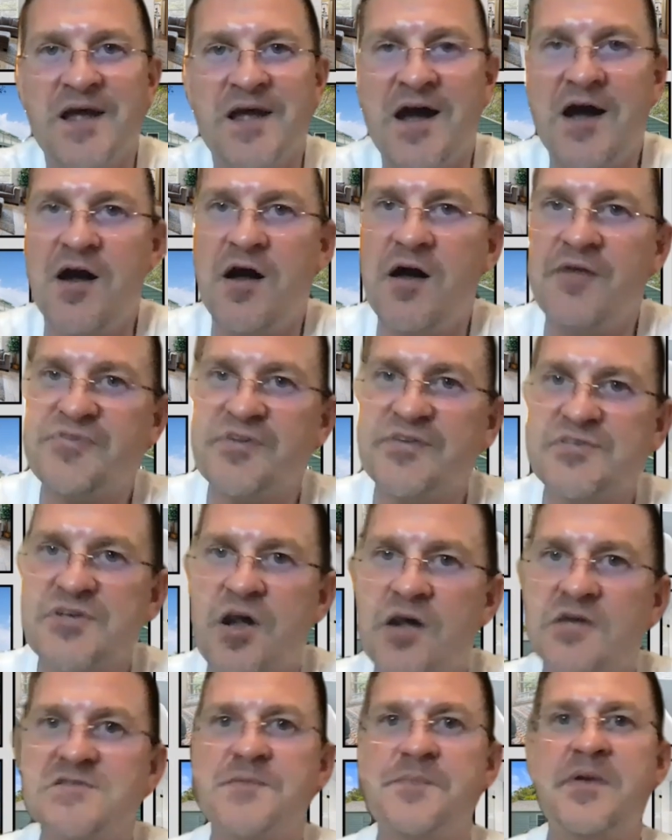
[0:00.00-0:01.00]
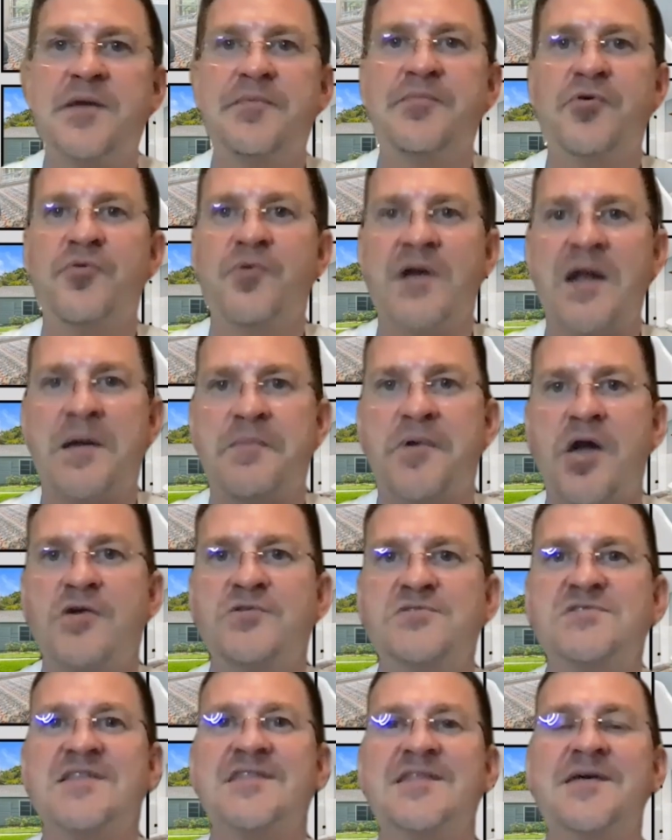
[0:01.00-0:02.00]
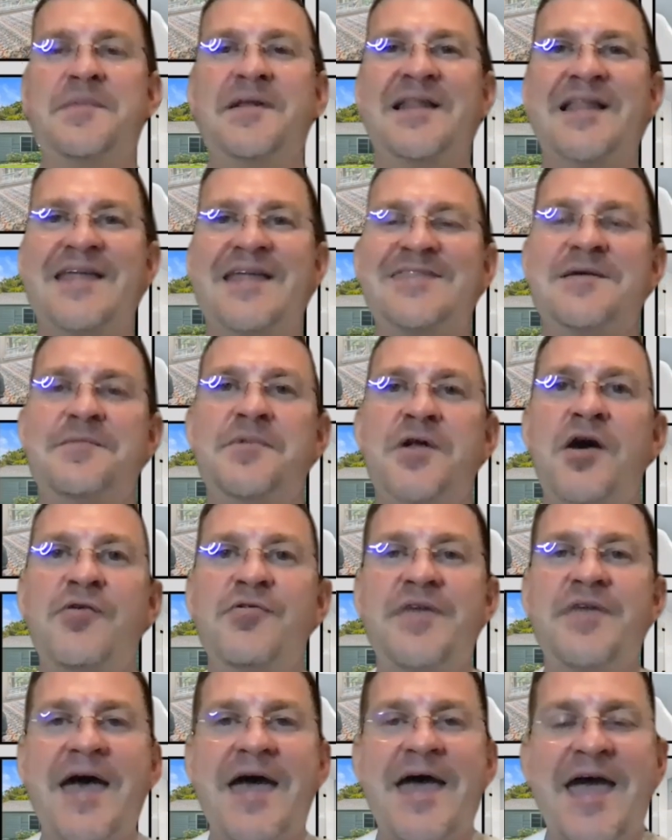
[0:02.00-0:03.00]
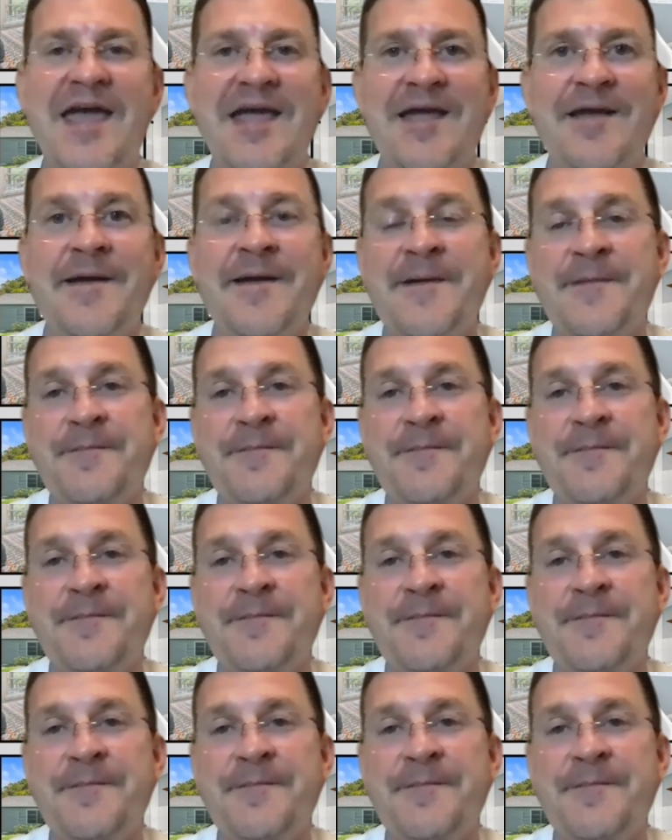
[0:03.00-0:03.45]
I often talk to people when I'm coaching them and let them know that, hey,